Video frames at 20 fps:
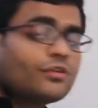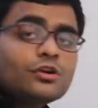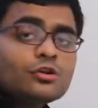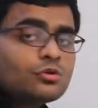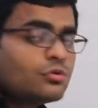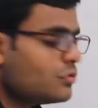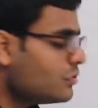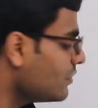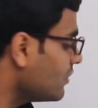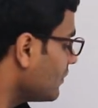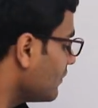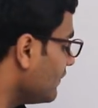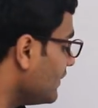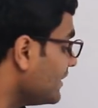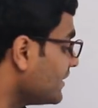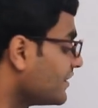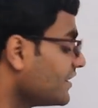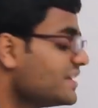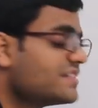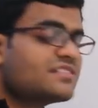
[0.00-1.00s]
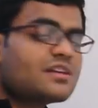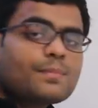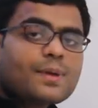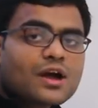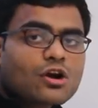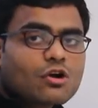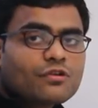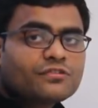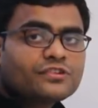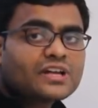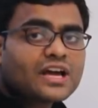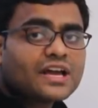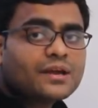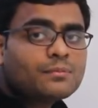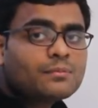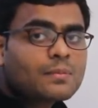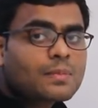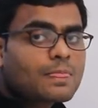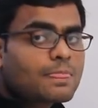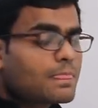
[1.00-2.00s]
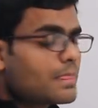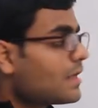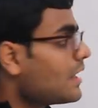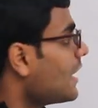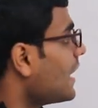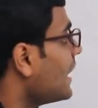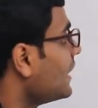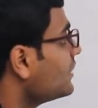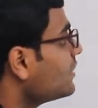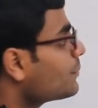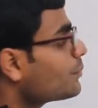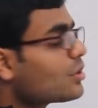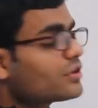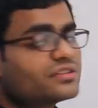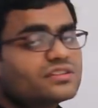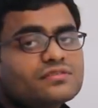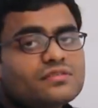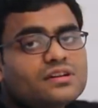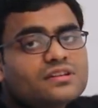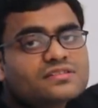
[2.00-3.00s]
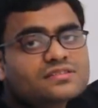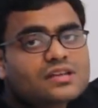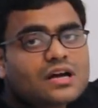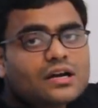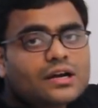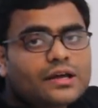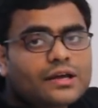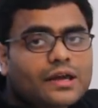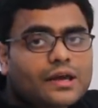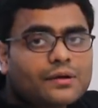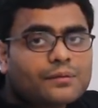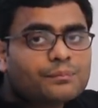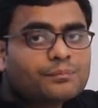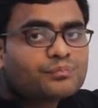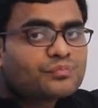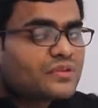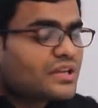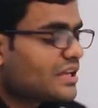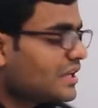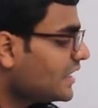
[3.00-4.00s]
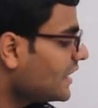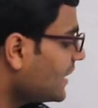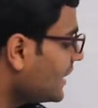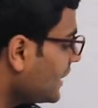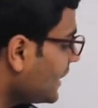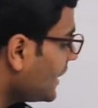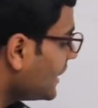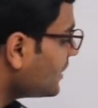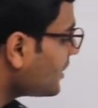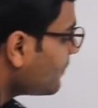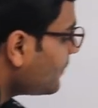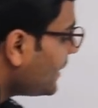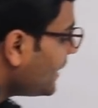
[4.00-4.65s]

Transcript: we'll do we'll increase the back of time and the process will start again. In the